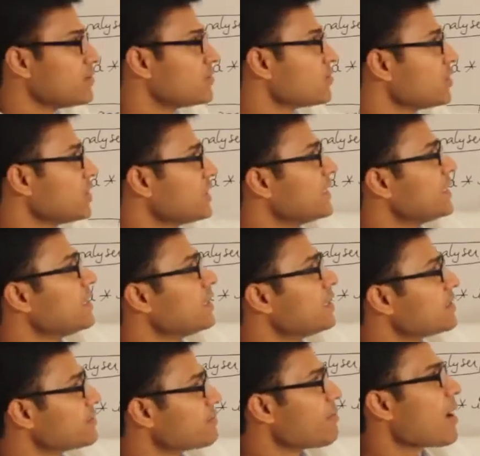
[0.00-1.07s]
So till
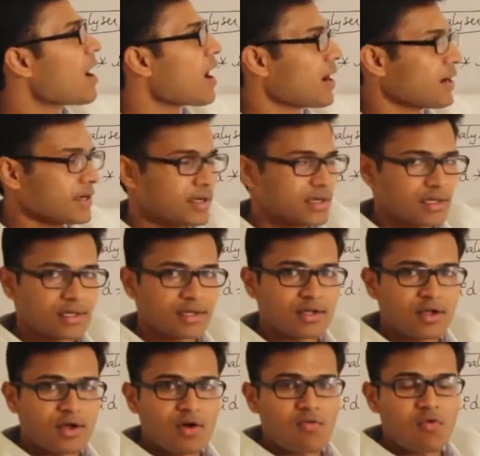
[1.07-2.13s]
this part,
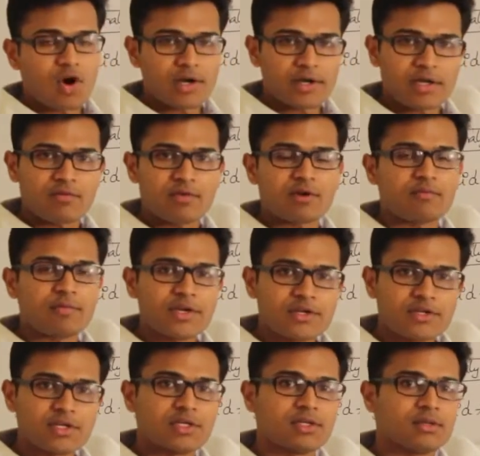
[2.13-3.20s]
whatever
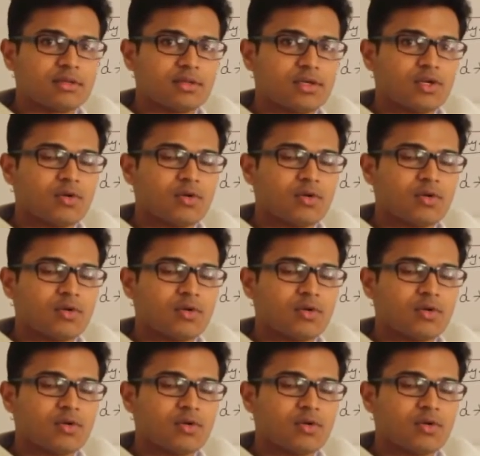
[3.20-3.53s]
machine